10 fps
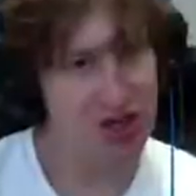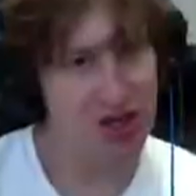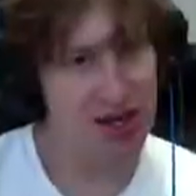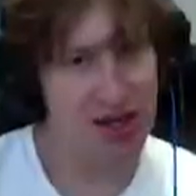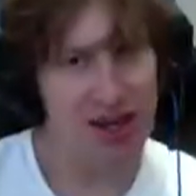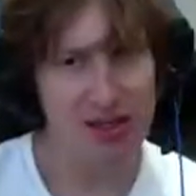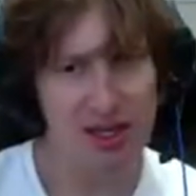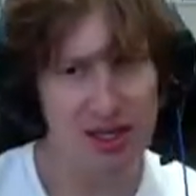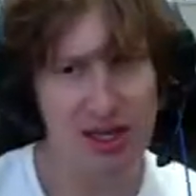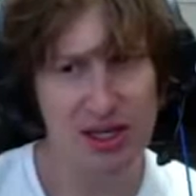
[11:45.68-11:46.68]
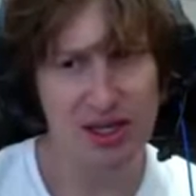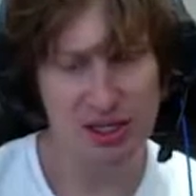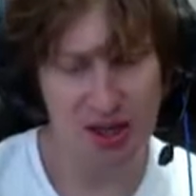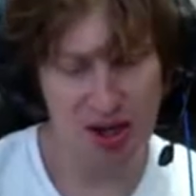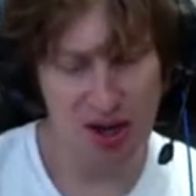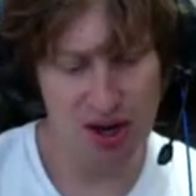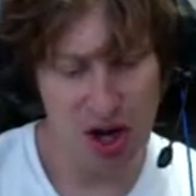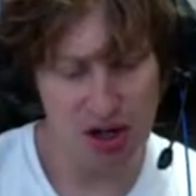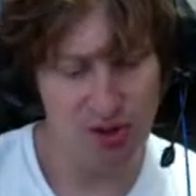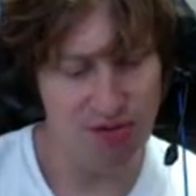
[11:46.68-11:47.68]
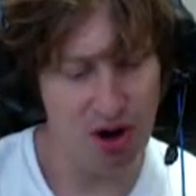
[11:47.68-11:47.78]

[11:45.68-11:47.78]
And it's not too far